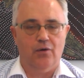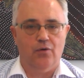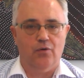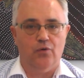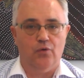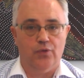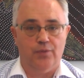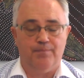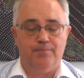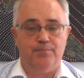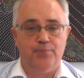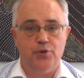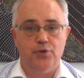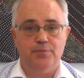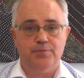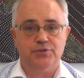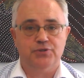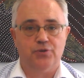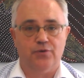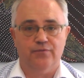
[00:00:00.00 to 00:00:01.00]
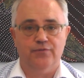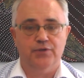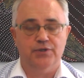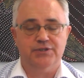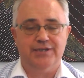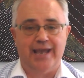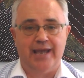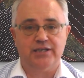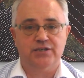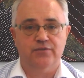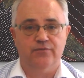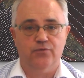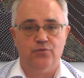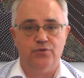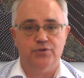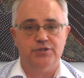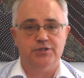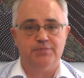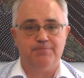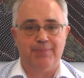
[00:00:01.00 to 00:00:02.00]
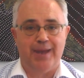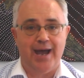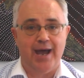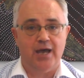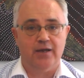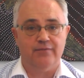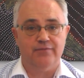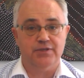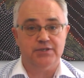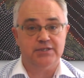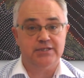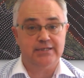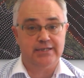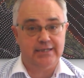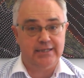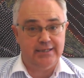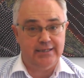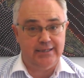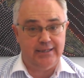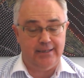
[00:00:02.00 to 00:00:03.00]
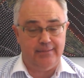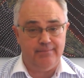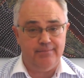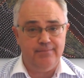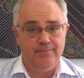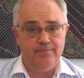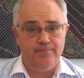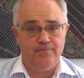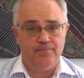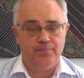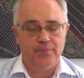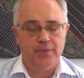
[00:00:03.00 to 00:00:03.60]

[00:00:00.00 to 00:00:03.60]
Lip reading: or the purpose of the tax avoidance part of the scheme,